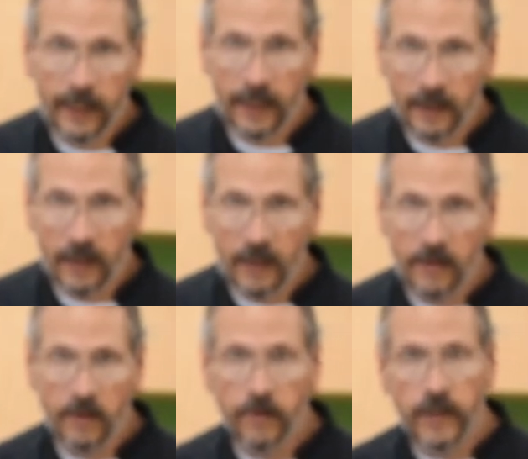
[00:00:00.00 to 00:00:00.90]
get
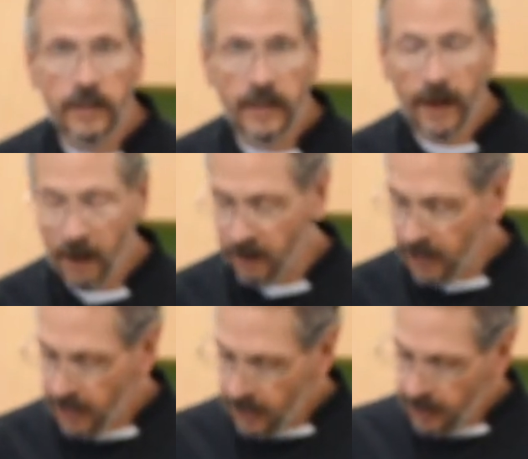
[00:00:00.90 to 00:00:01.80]
these greased down.
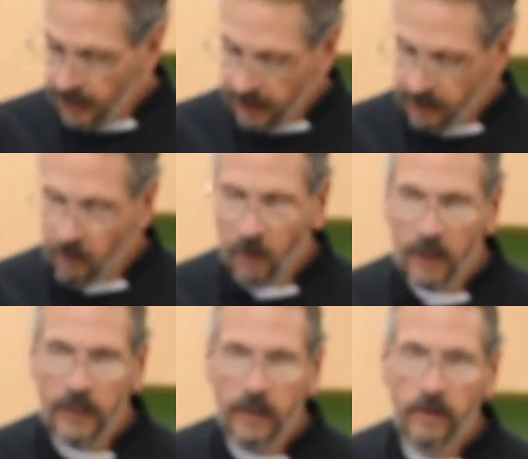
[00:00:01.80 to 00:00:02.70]
And you
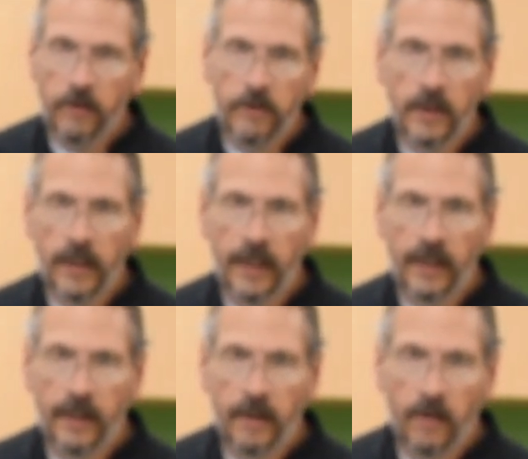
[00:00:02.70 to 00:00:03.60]
want to use
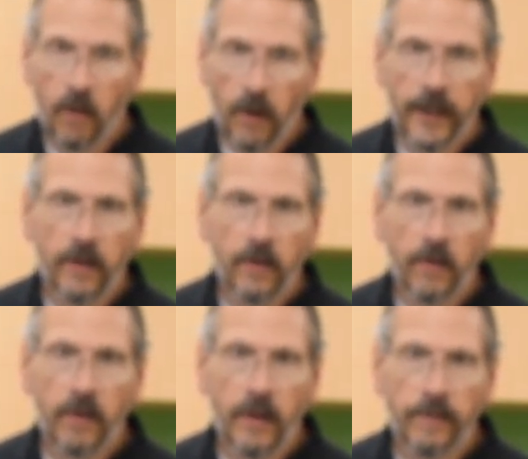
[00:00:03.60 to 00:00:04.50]
a
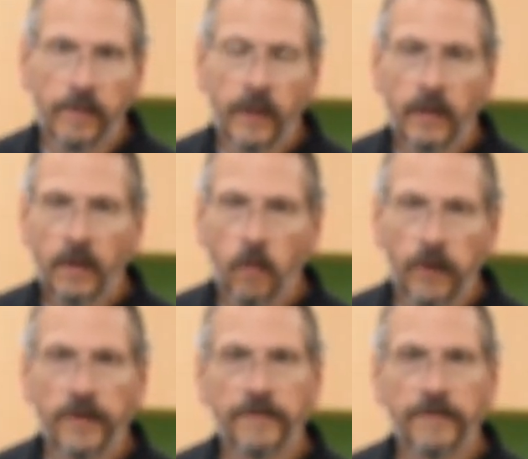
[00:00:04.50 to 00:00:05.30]
oil with